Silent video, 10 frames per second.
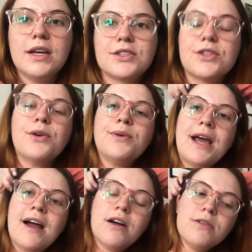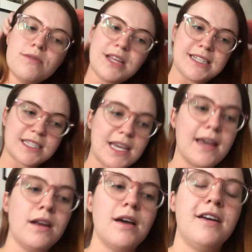So now let's
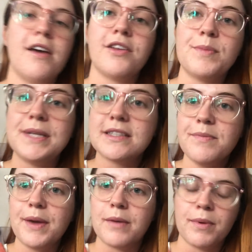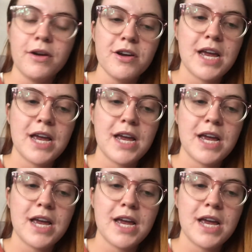get another piece of paper,